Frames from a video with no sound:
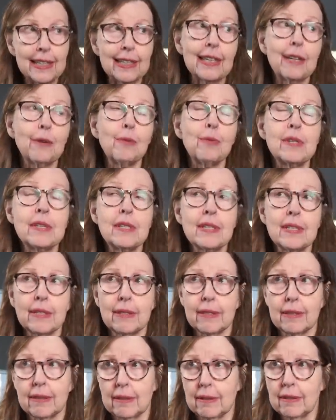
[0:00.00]
I
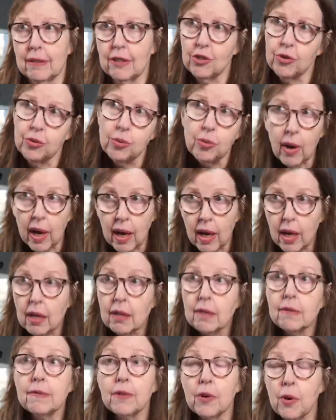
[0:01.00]
was
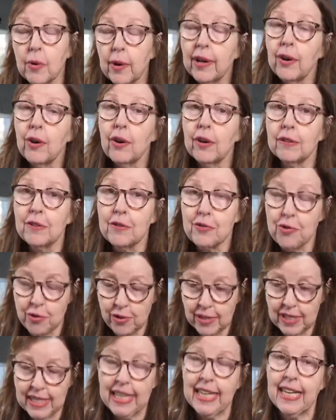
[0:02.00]
12, going on
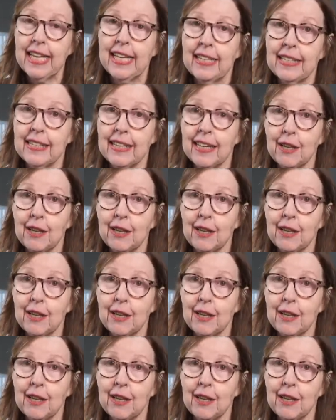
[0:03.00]
13.